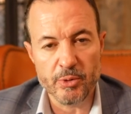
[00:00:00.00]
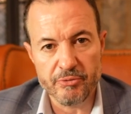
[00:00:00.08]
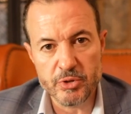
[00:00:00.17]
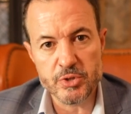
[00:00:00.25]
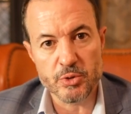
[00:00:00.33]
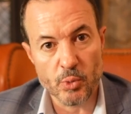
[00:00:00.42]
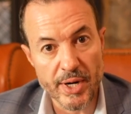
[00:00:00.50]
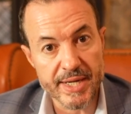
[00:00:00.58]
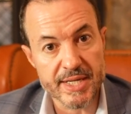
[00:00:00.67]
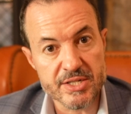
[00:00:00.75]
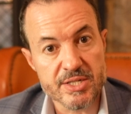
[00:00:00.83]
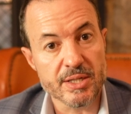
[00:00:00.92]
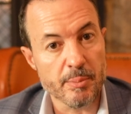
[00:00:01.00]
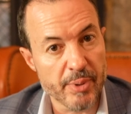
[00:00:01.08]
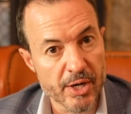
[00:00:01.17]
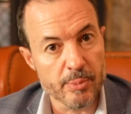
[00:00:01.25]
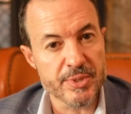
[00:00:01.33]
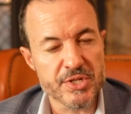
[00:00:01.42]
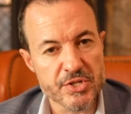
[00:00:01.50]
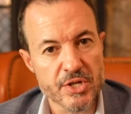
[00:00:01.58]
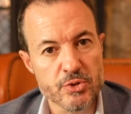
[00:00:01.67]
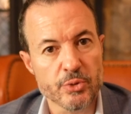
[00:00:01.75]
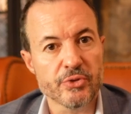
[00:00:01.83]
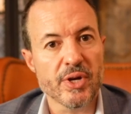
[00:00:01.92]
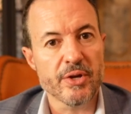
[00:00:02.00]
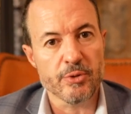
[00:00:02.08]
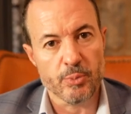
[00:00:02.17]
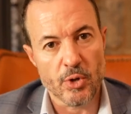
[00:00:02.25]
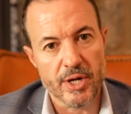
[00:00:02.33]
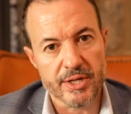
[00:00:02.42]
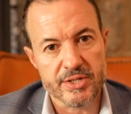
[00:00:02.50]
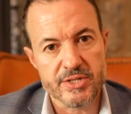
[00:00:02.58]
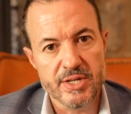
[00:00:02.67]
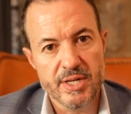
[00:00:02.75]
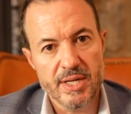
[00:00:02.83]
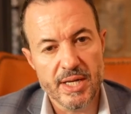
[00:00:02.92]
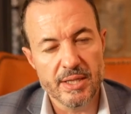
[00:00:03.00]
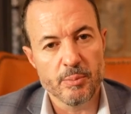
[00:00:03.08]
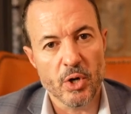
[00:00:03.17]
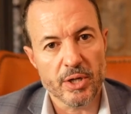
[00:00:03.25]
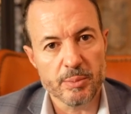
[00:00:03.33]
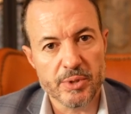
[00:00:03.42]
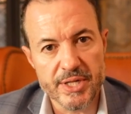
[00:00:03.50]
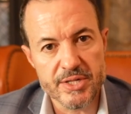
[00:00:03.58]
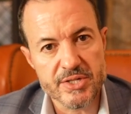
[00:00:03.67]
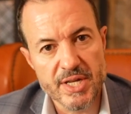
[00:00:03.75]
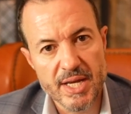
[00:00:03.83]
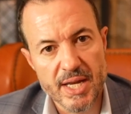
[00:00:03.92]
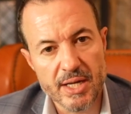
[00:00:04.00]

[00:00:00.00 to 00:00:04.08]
reviews and rankings to compare Business Central to other products in the marketplace,